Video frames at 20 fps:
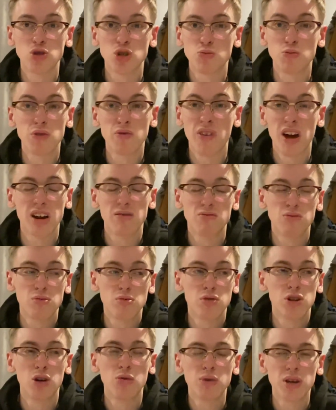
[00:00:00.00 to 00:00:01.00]
and
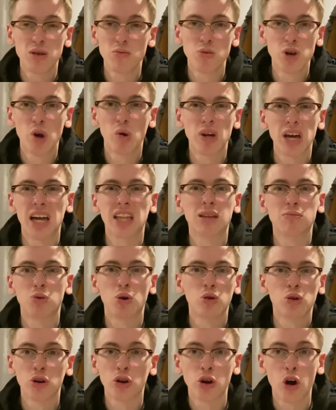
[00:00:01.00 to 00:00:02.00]
we only had the
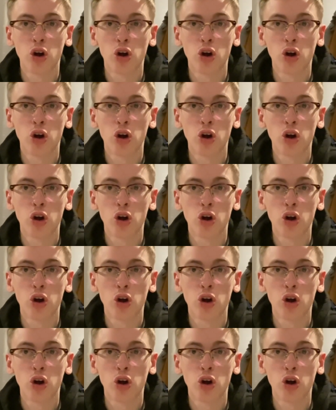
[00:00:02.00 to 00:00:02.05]
ball